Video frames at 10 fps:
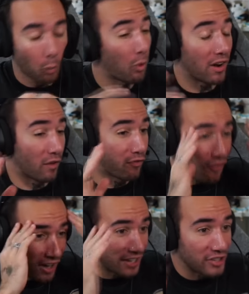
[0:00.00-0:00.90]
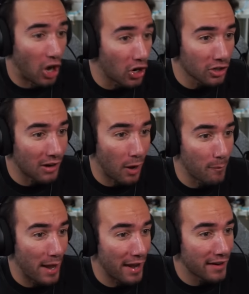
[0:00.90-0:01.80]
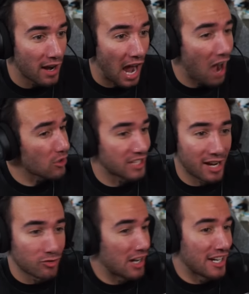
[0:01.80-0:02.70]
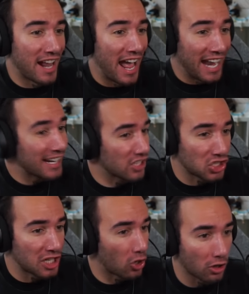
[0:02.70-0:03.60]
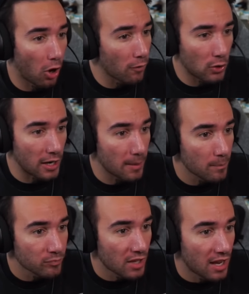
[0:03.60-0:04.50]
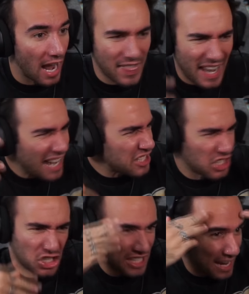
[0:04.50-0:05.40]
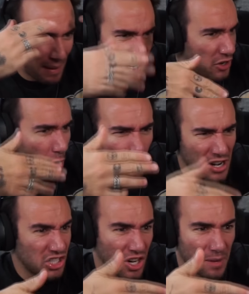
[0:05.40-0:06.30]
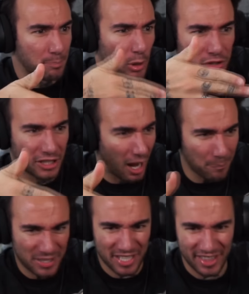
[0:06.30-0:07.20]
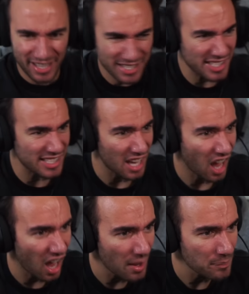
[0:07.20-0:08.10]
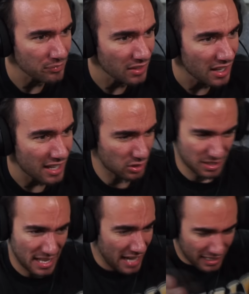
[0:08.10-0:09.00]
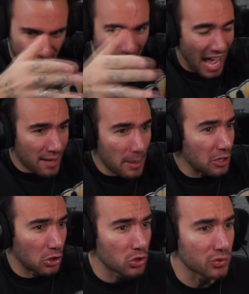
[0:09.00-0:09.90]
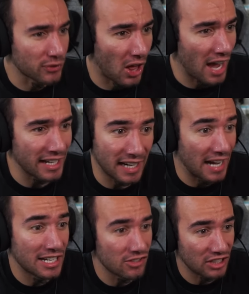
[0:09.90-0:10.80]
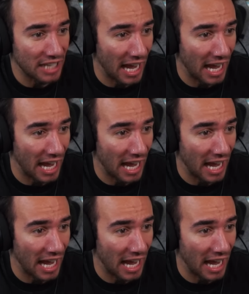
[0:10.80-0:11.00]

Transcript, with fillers: What a fucking turnaround, man. I was getting ready to hate and shit all over it. And then that shit just came out of nowhere, started building up into this. Naked anime girls flying and I didn't even